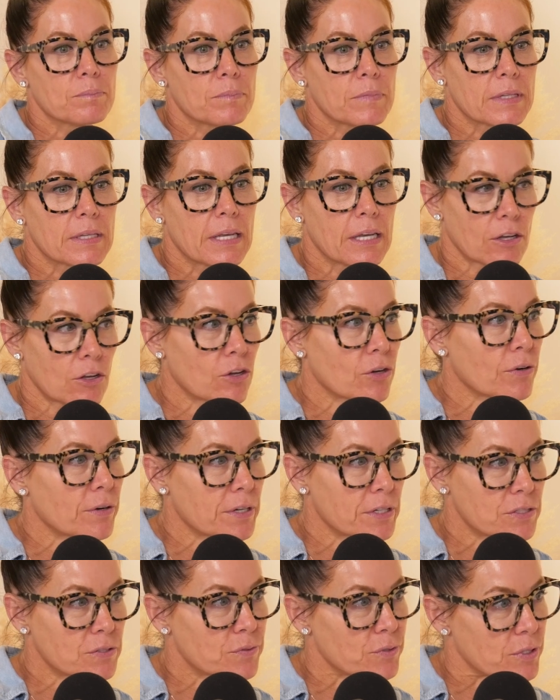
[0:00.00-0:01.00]
get
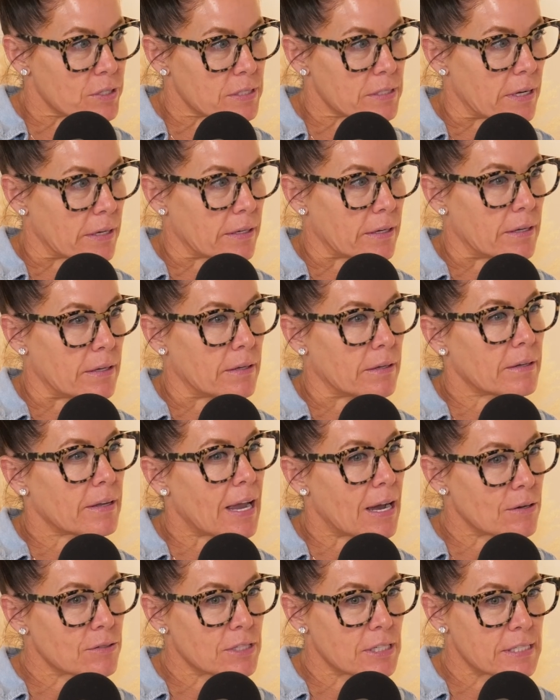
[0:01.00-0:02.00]
curious for a second,
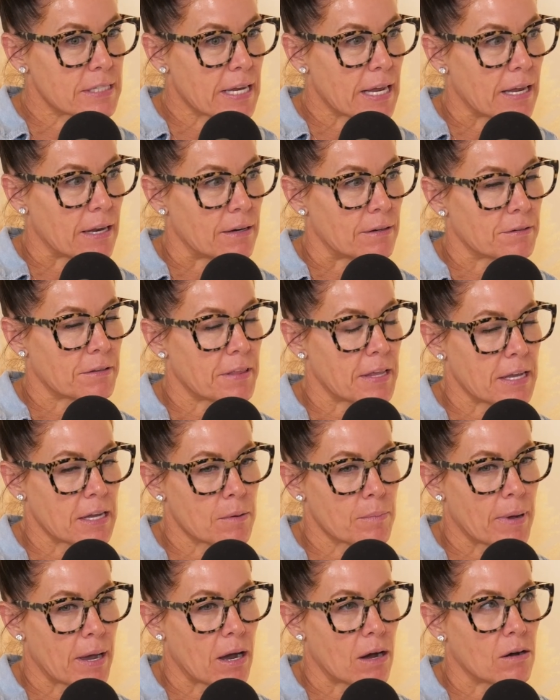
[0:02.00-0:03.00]
count to 10, think
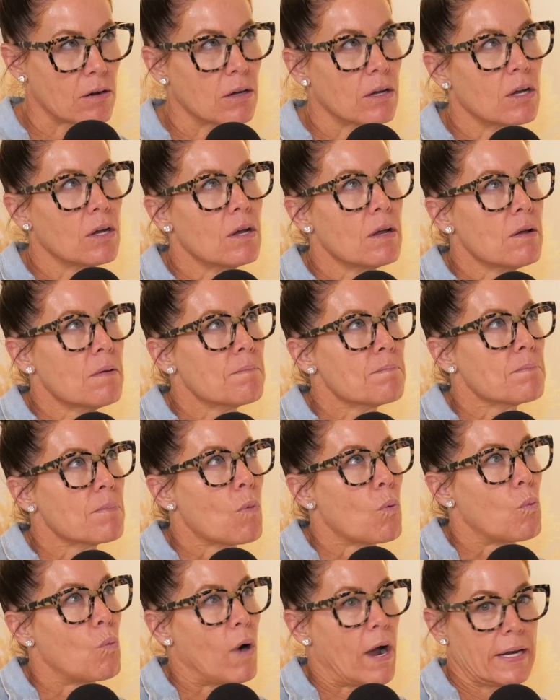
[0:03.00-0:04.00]
about,
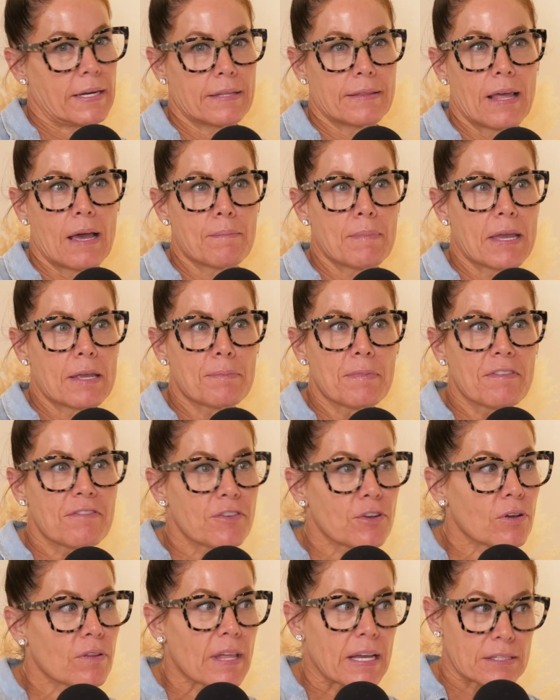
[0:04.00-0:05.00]
why did that make me
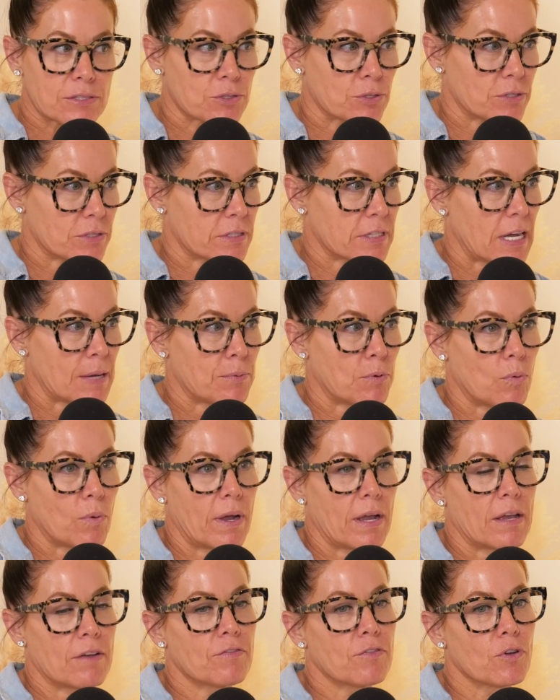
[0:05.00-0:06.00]
feel that certain type of
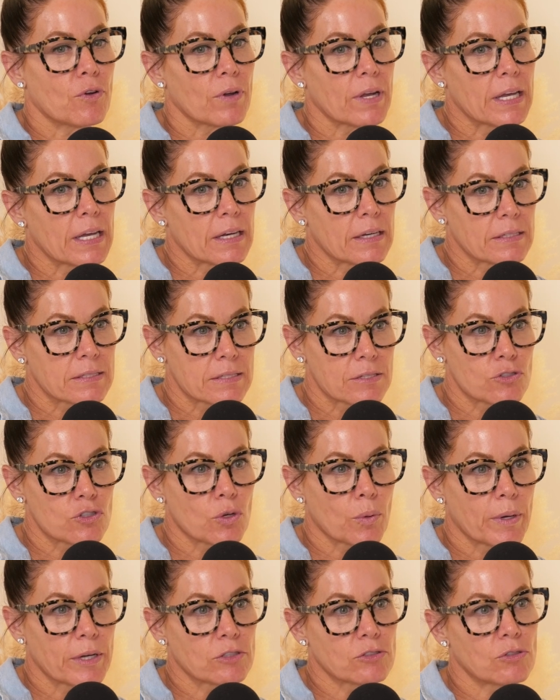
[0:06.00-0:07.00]
way? If you're in a
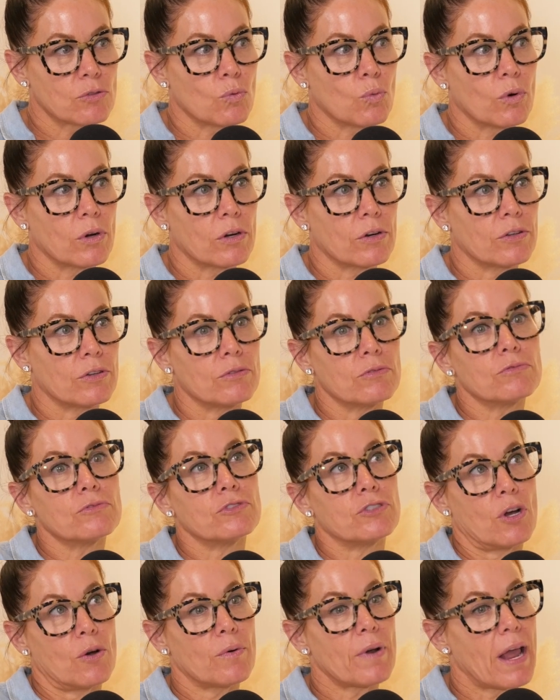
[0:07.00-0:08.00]
situation where you
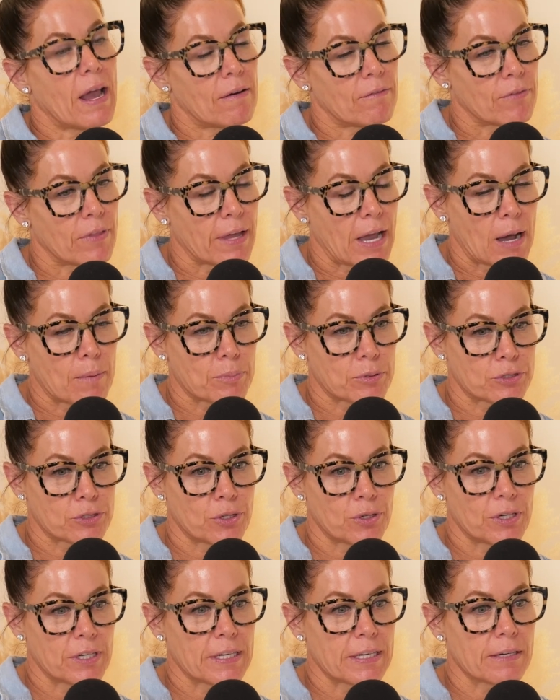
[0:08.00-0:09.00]
don't have the
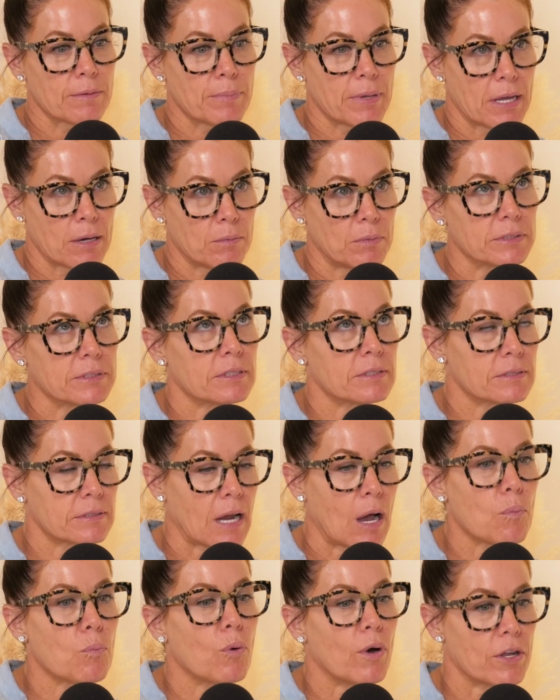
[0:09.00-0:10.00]
opportunity to be able to
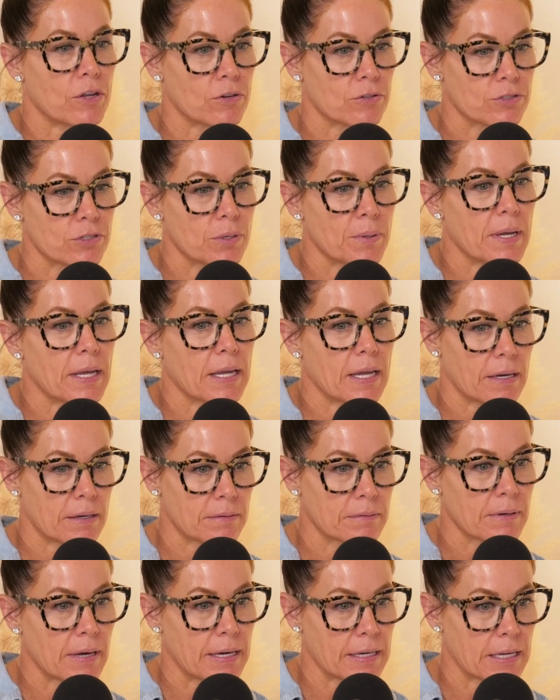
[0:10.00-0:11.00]
stop what you're doing
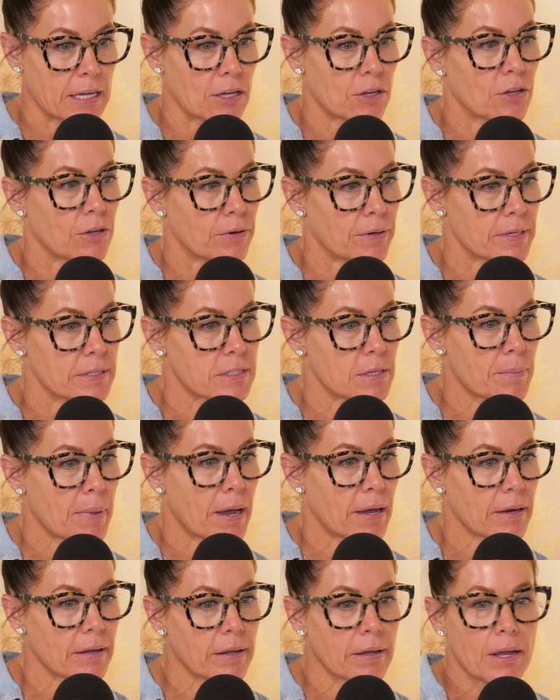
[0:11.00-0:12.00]
and get curious
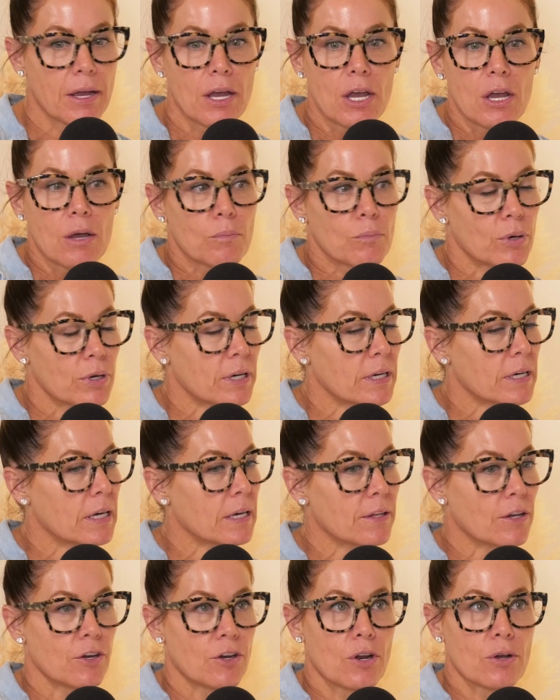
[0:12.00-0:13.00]
about it, put it in
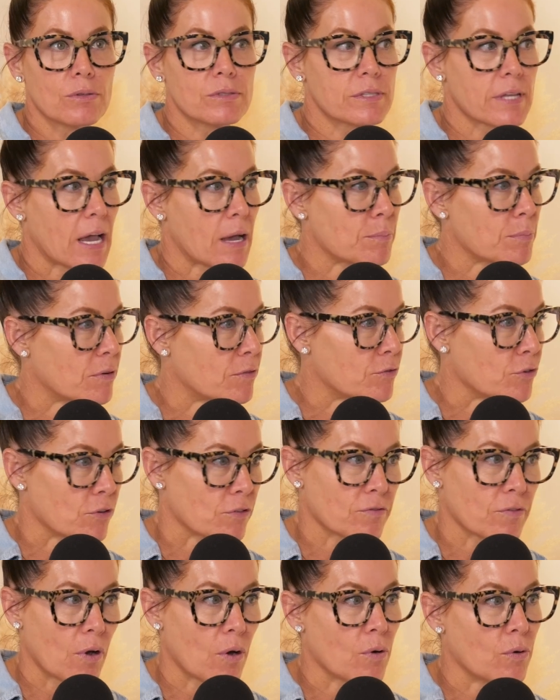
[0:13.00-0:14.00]
the notes app of your
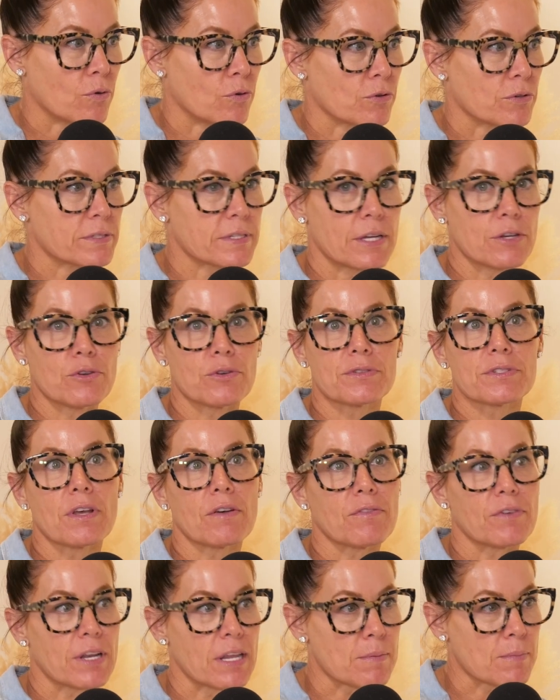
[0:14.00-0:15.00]
phone or send
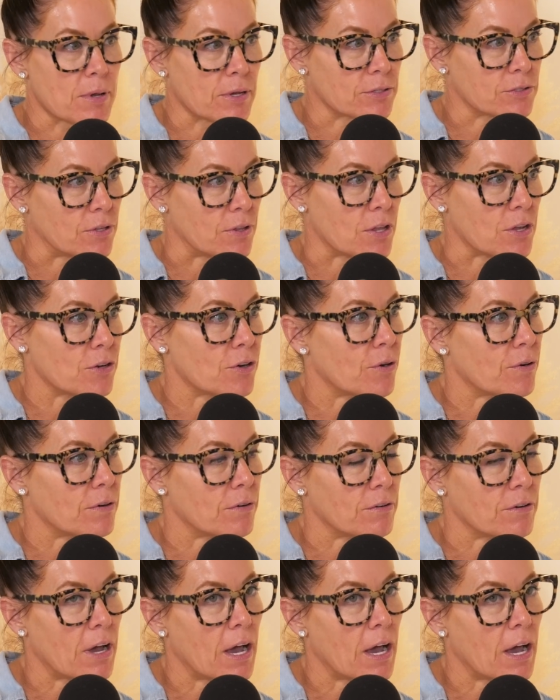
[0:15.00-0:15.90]
yourself an email so that you don't